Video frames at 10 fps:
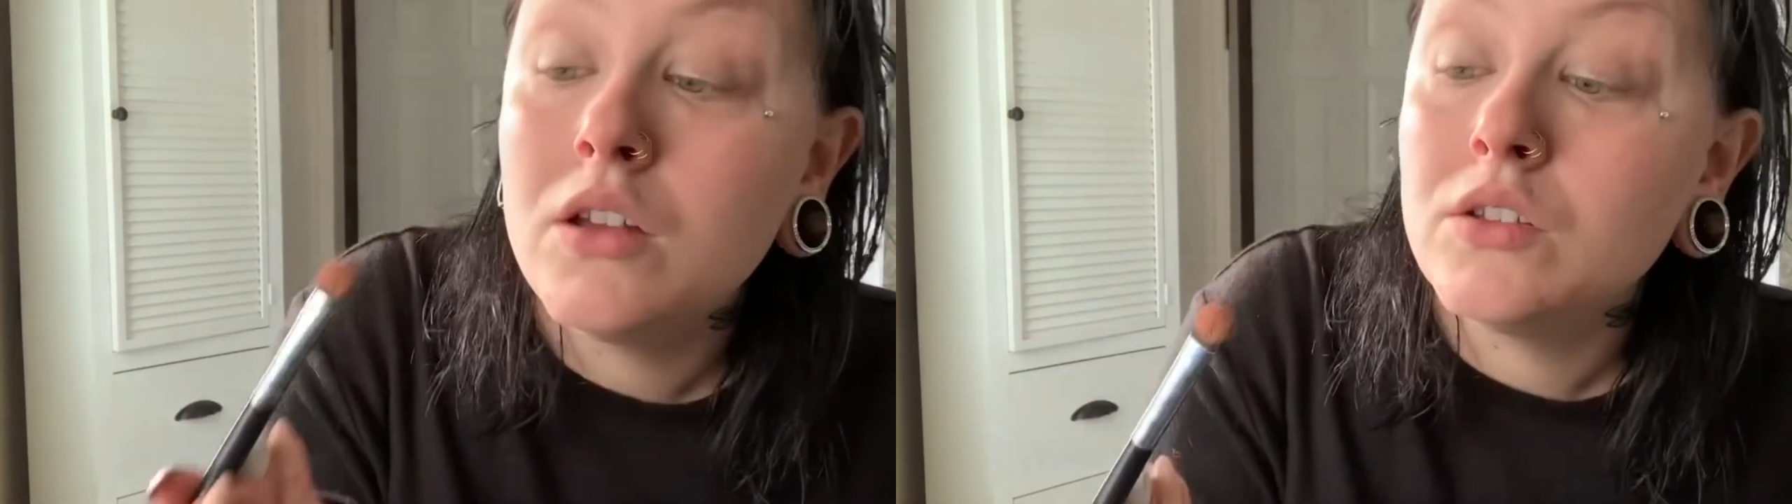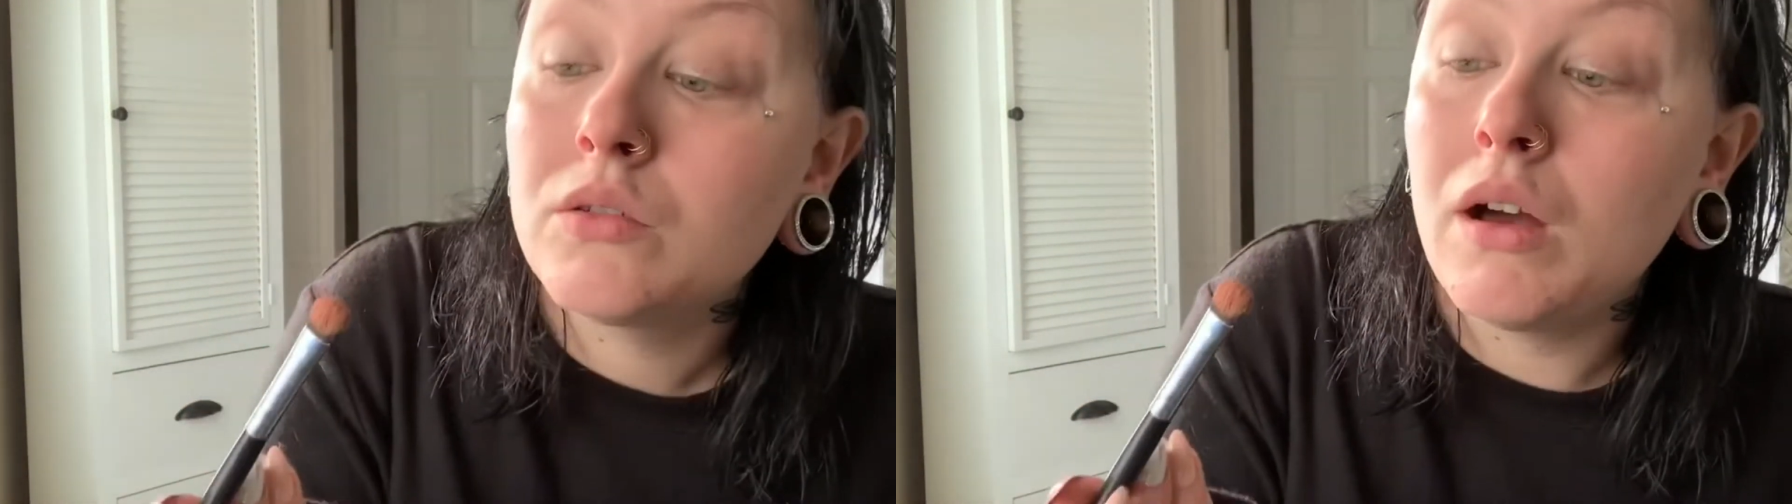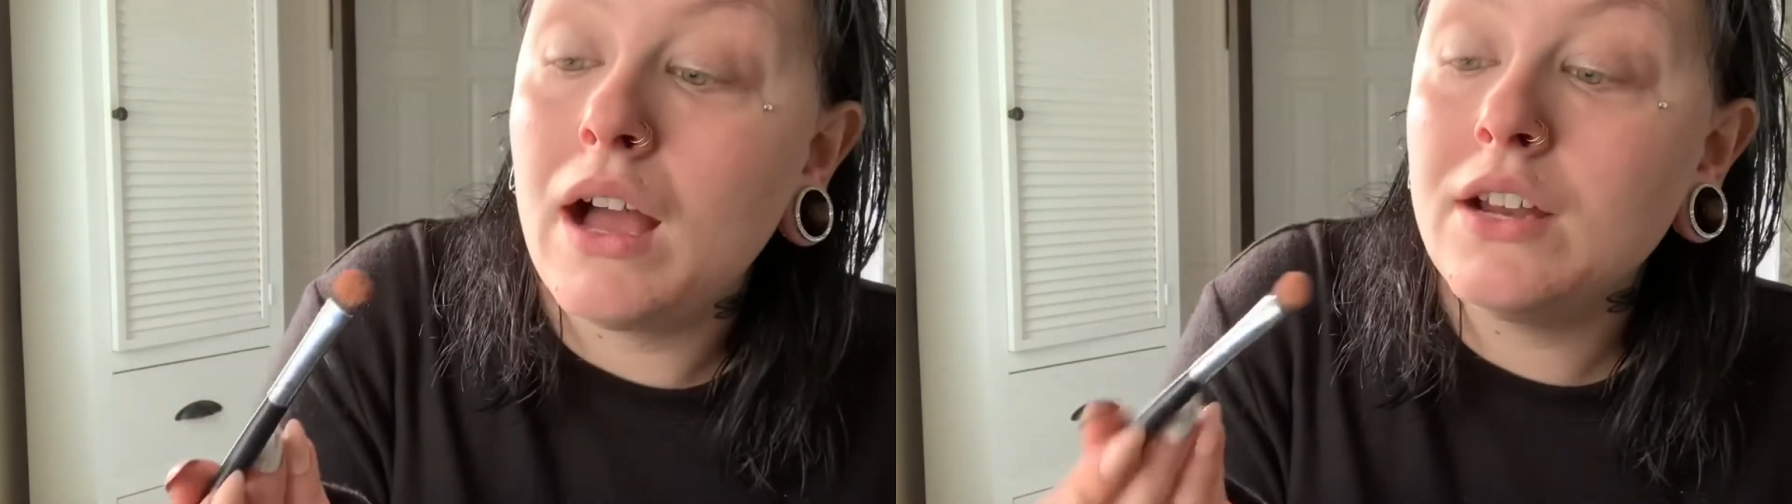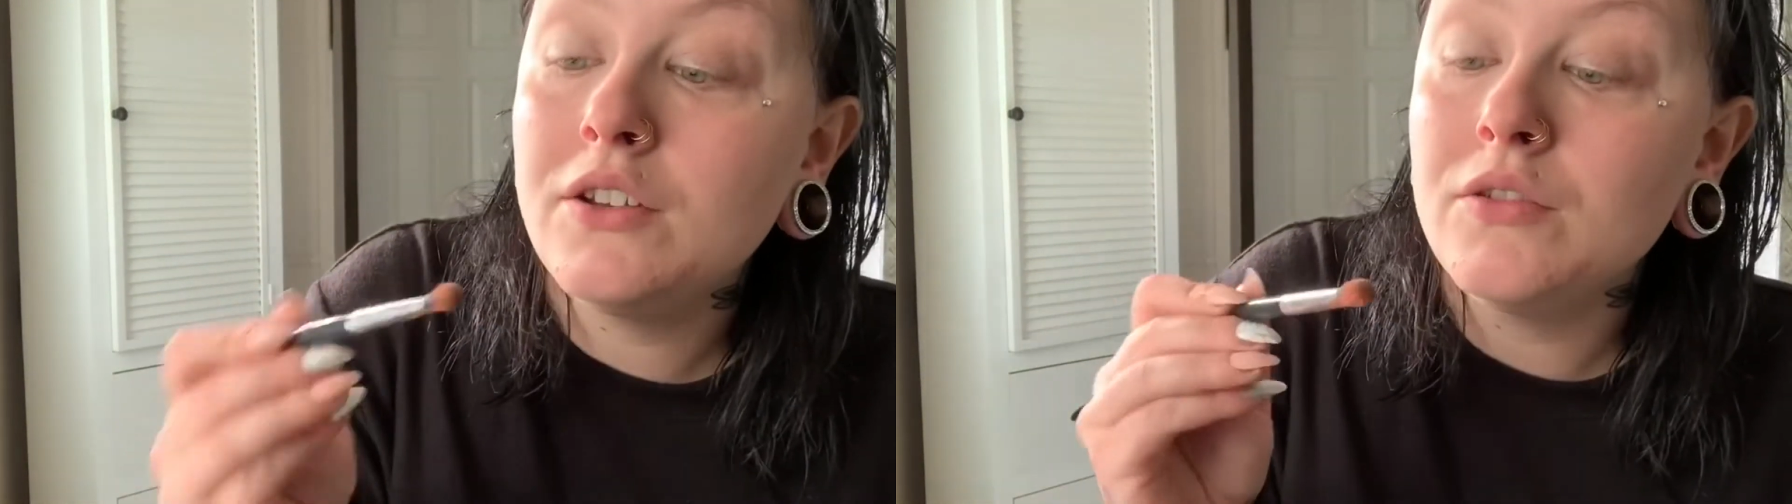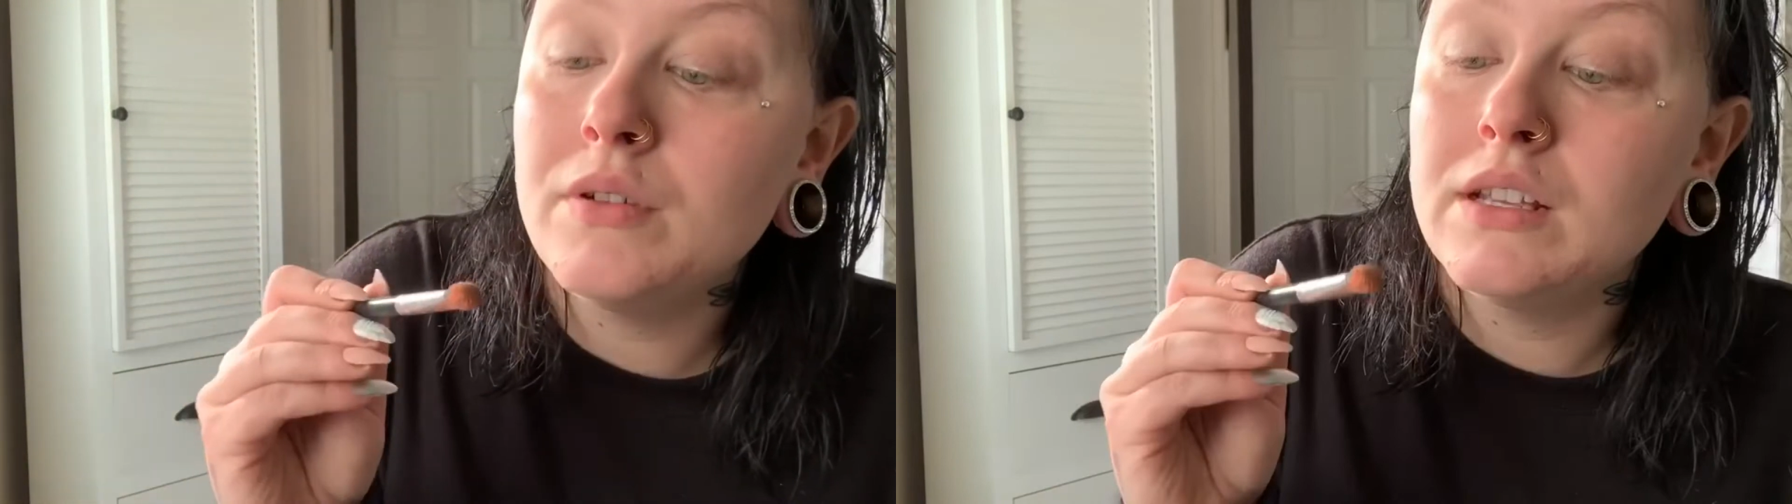So what I
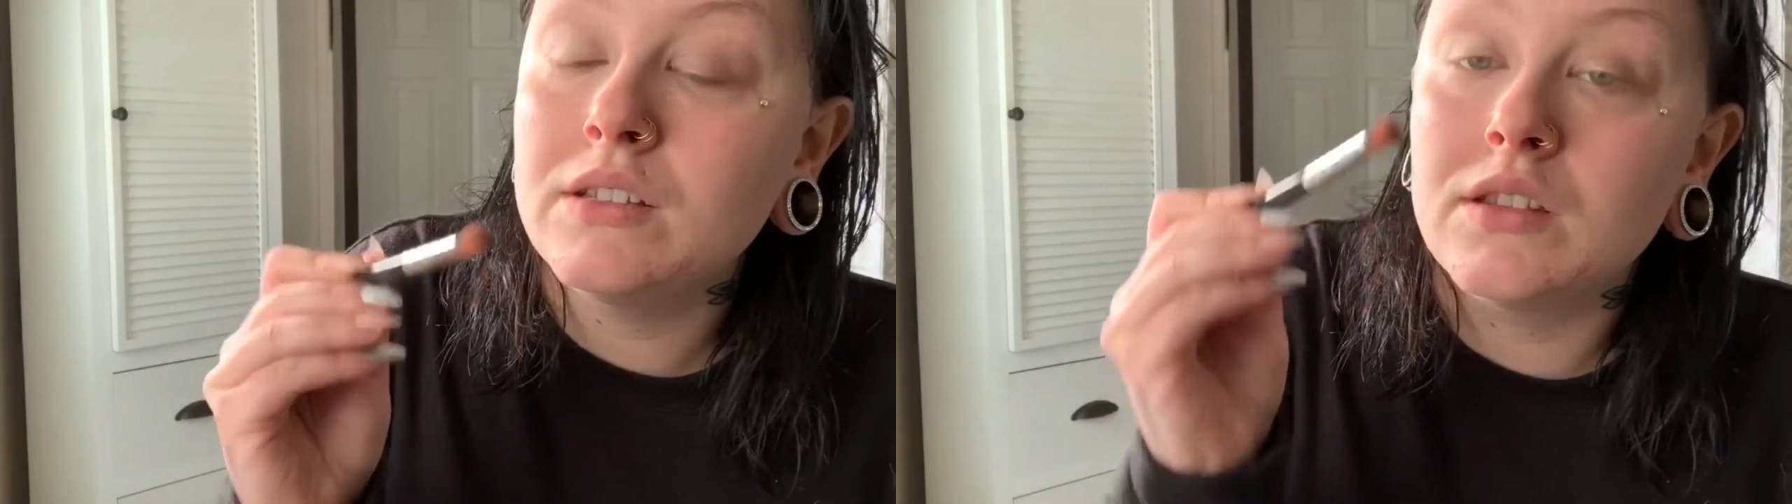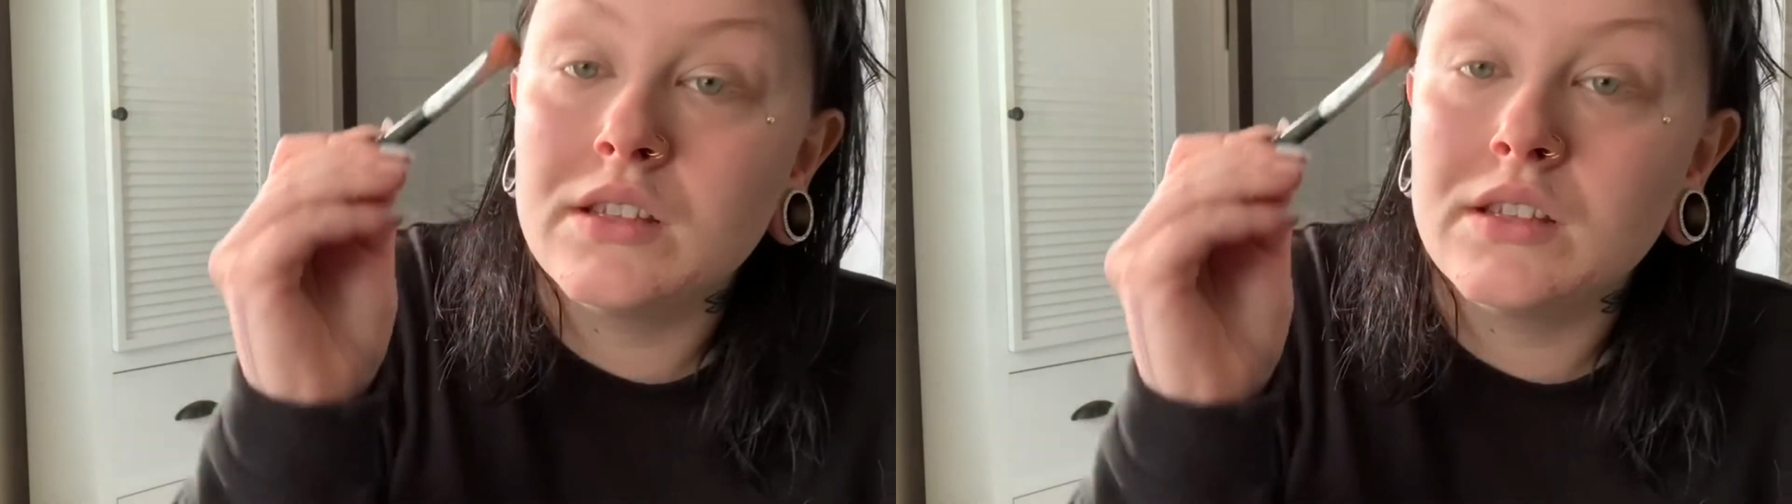do is the